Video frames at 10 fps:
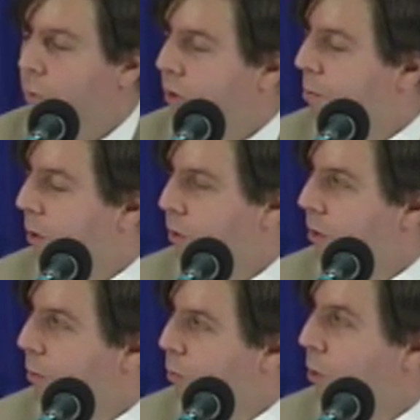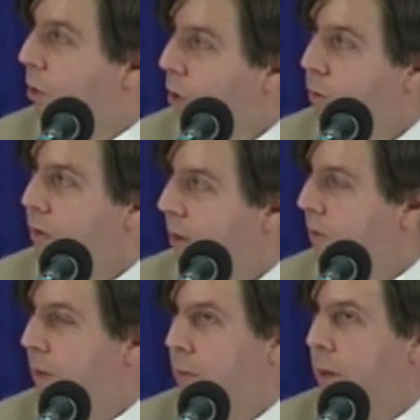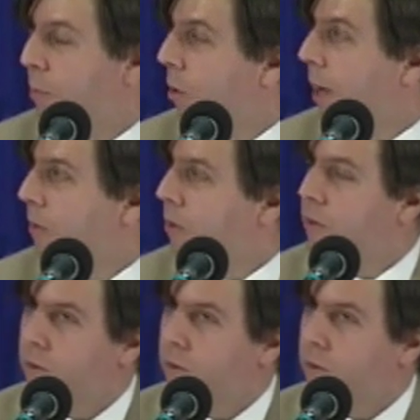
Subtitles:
we spoke to were using the CME price